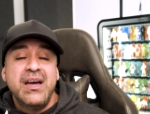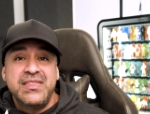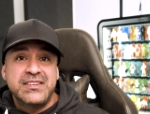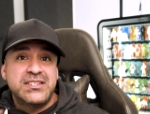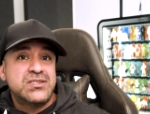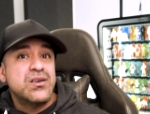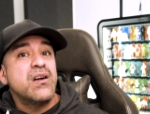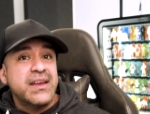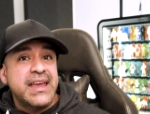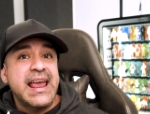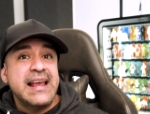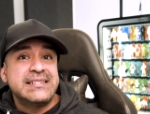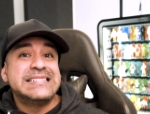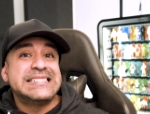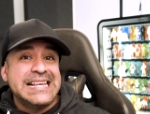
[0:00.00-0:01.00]
The star
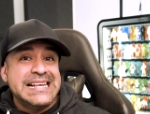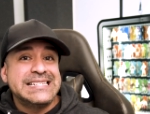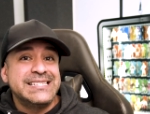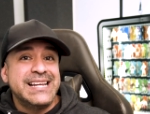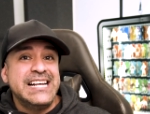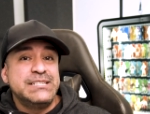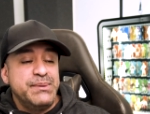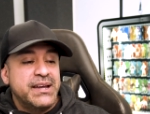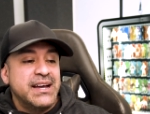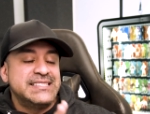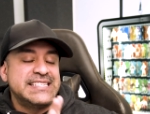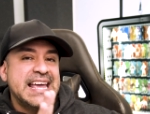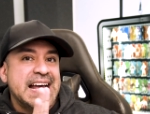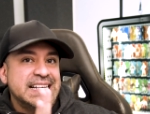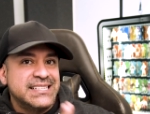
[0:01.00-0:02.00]
cases is nice because
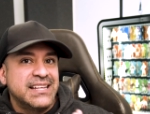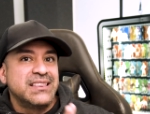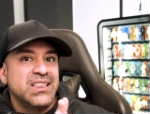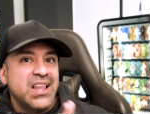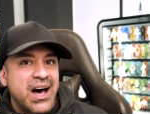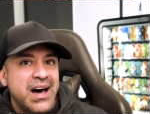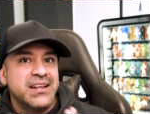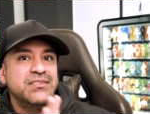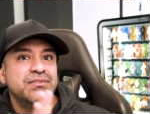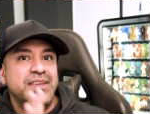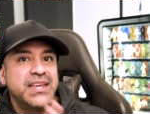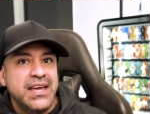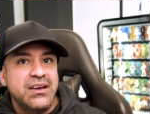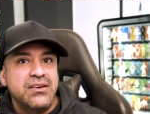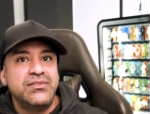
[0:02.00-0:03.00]
it has a lot of
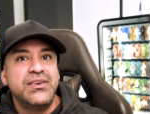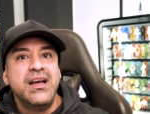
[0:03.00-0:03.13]
give.